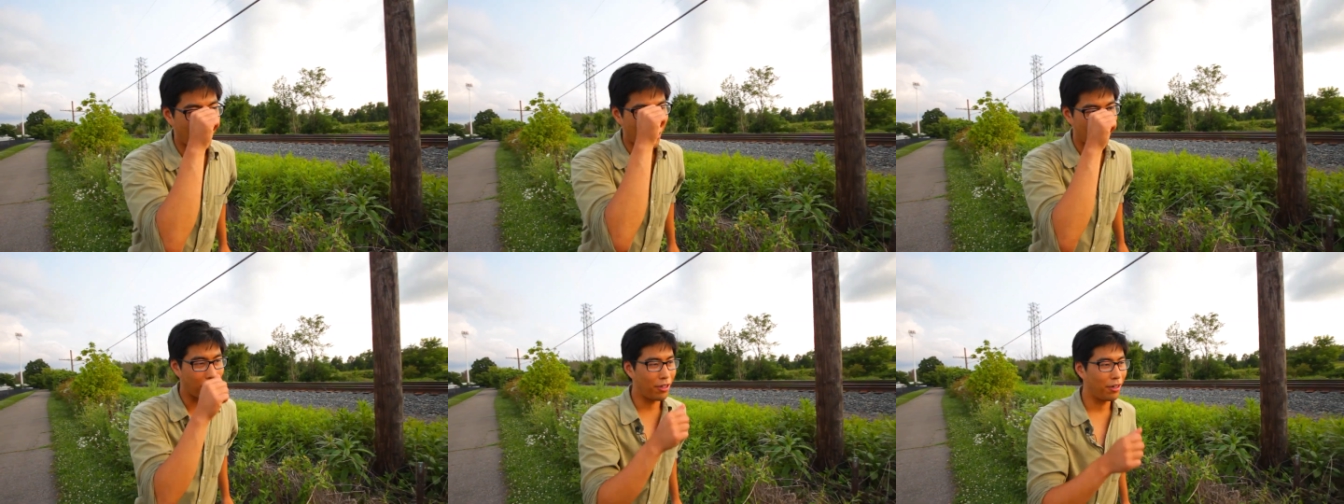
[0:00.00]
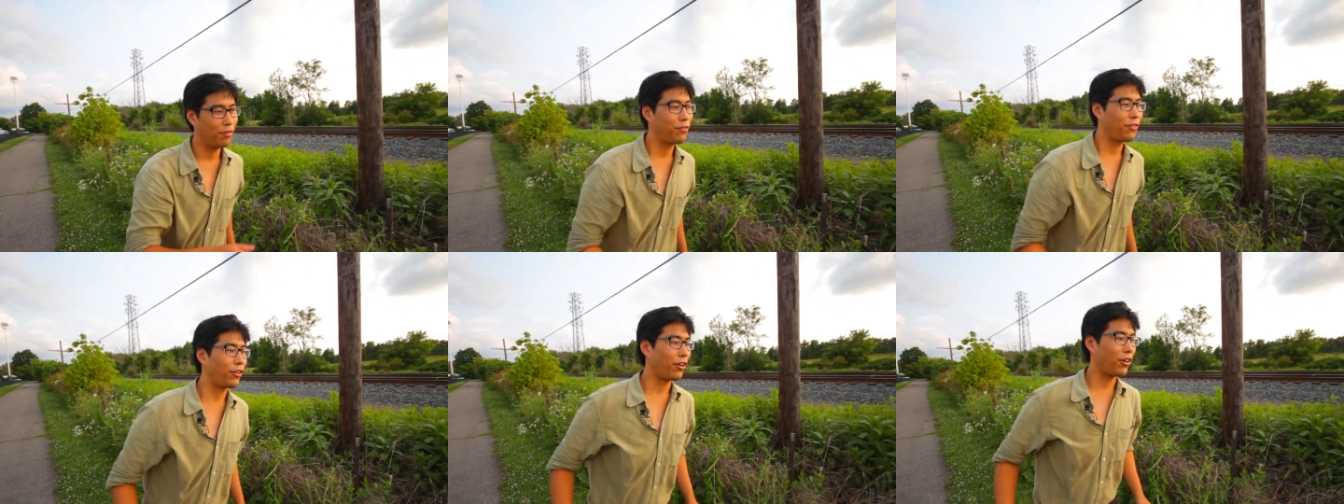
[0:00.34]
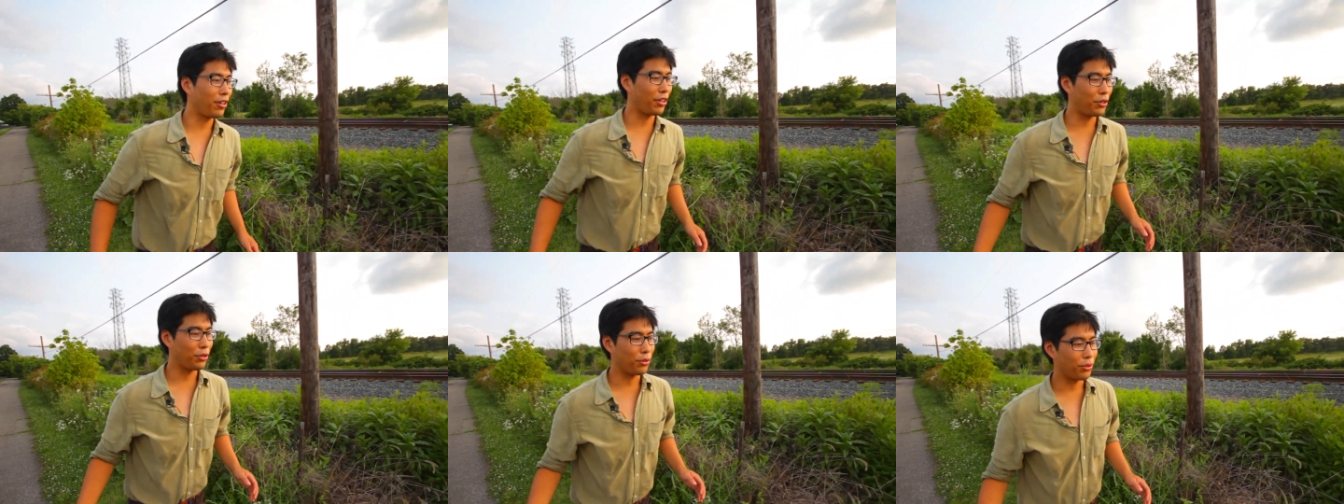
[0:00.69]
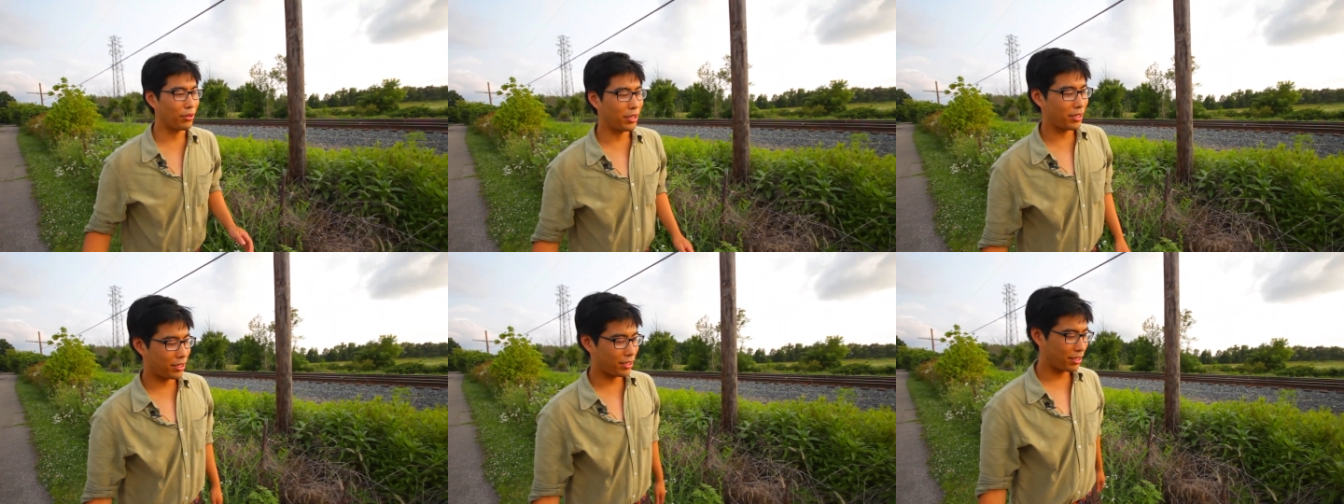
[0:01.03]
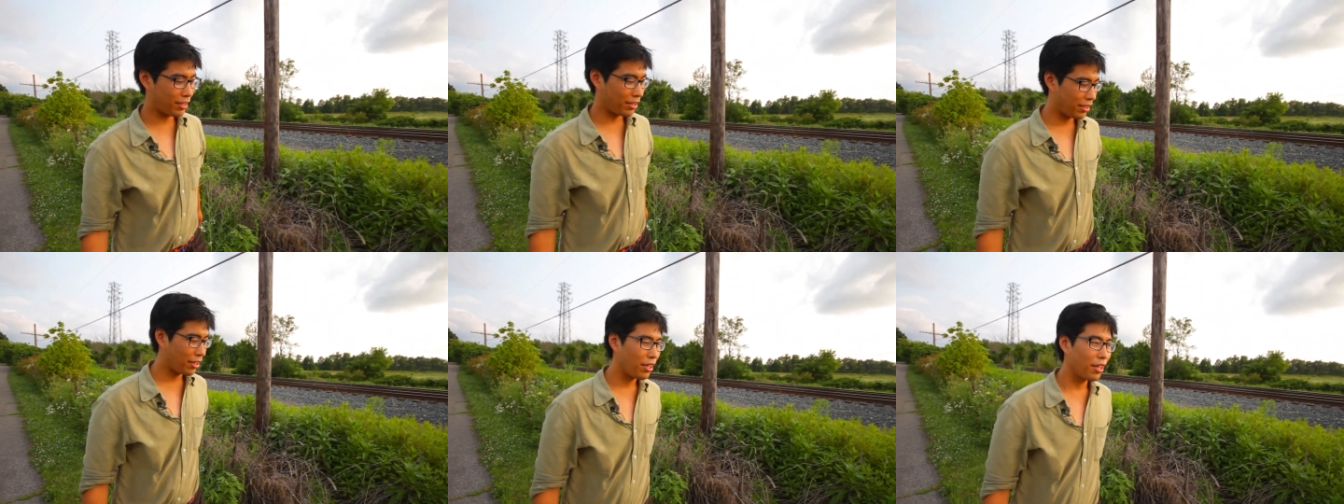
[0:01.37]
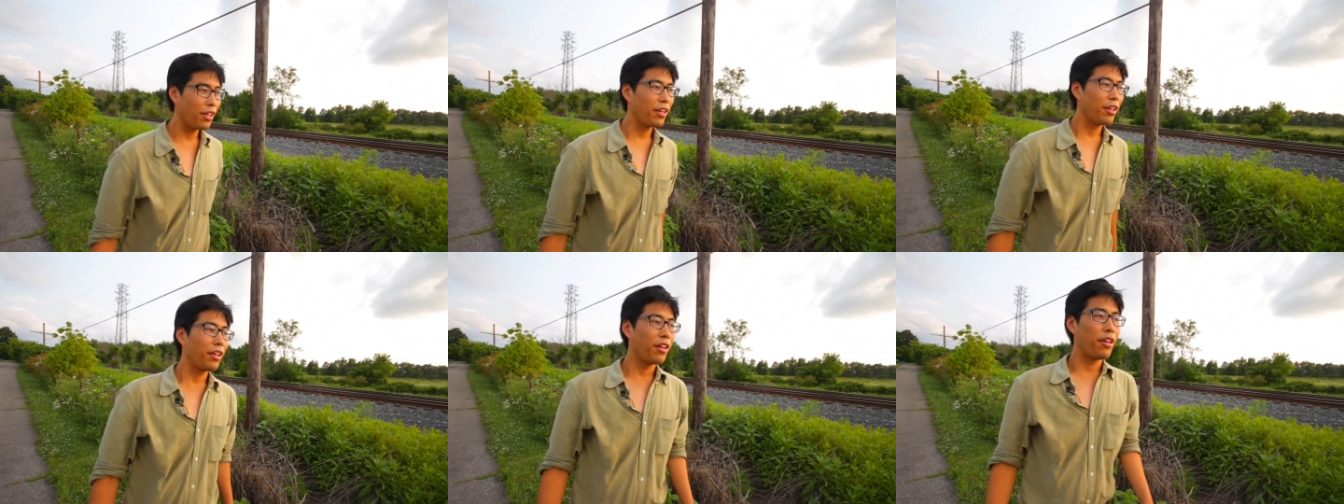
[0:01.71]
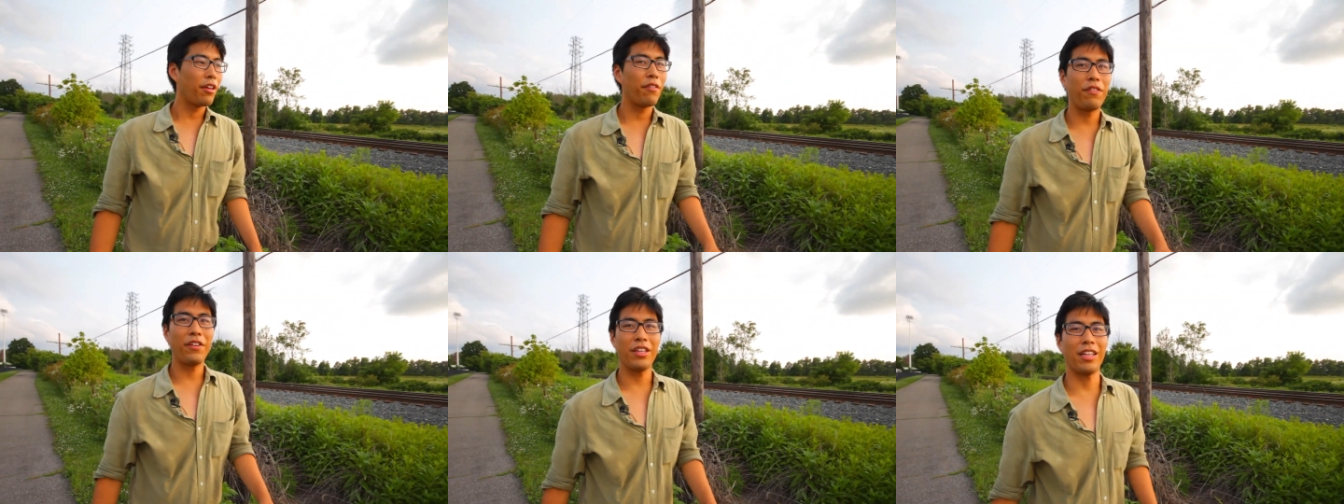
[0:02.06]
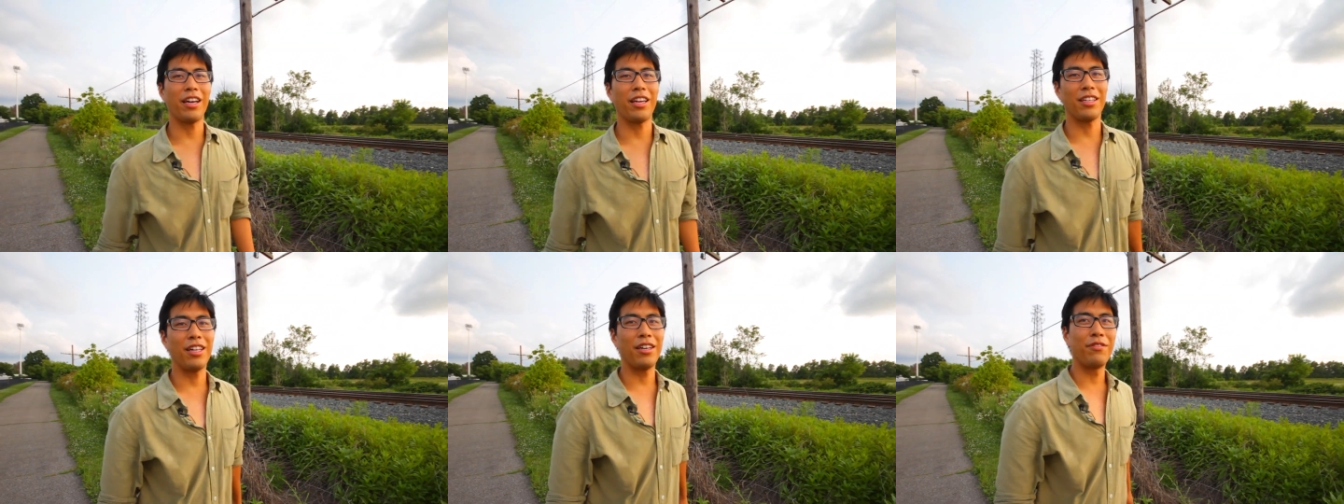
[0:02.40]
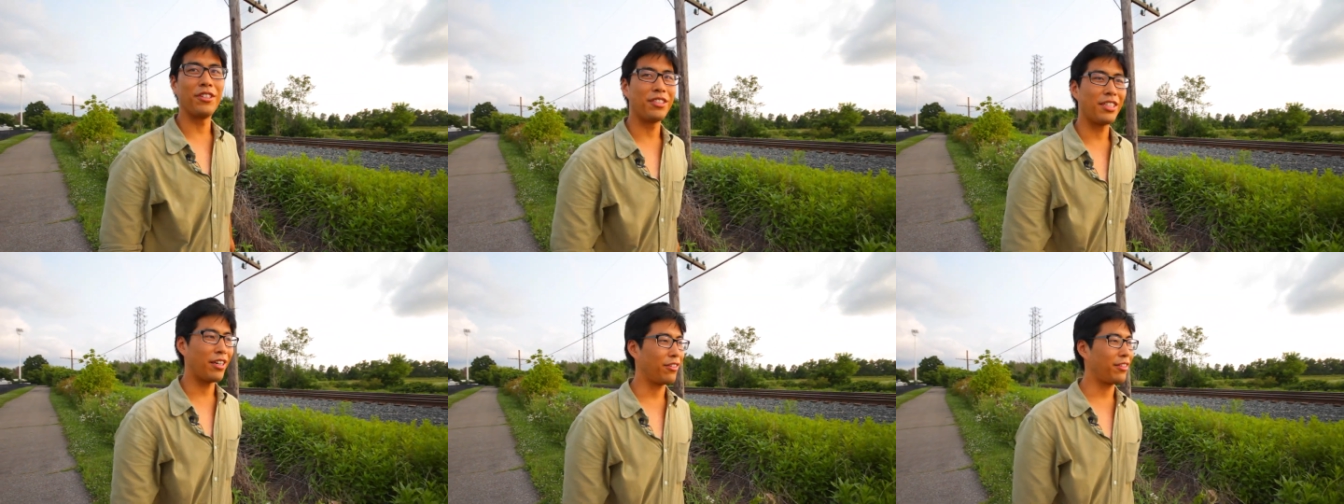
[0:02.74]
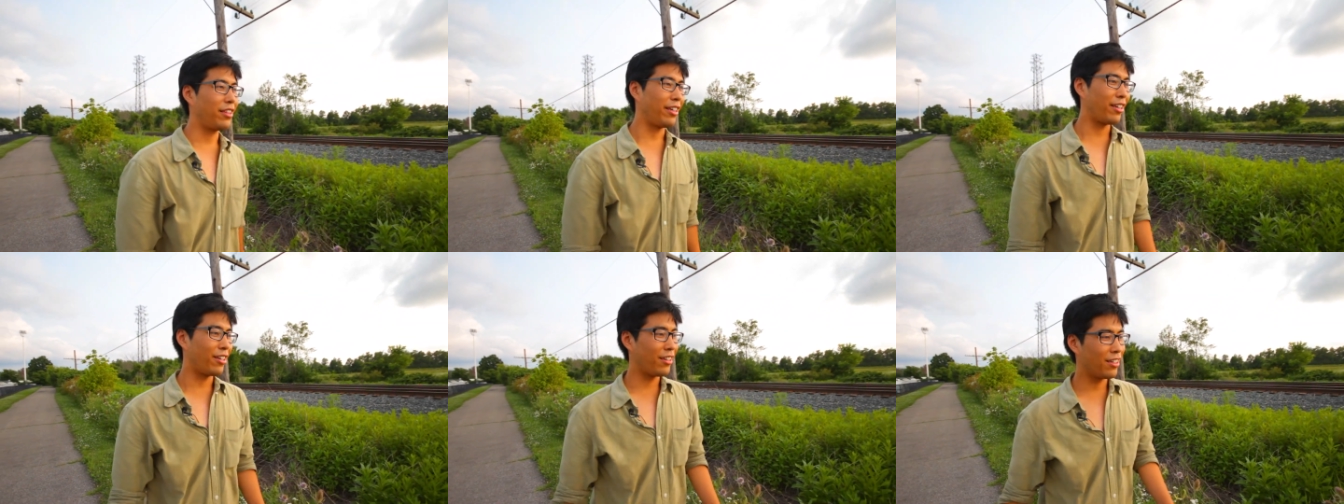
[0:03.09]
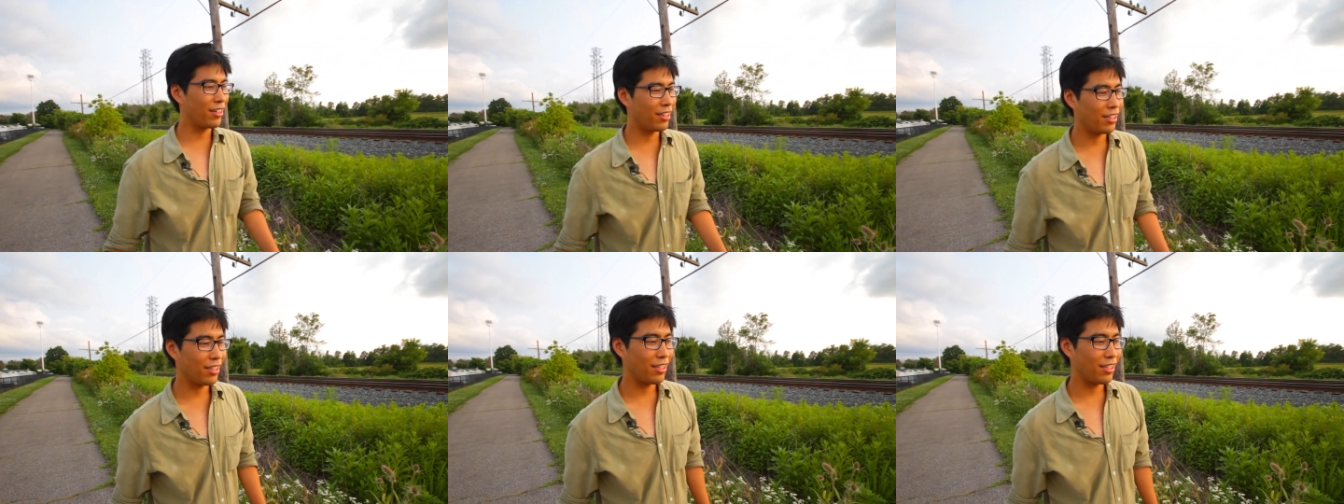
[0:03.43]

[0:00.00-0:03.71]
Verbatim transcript: for, for all you feline lovers out there,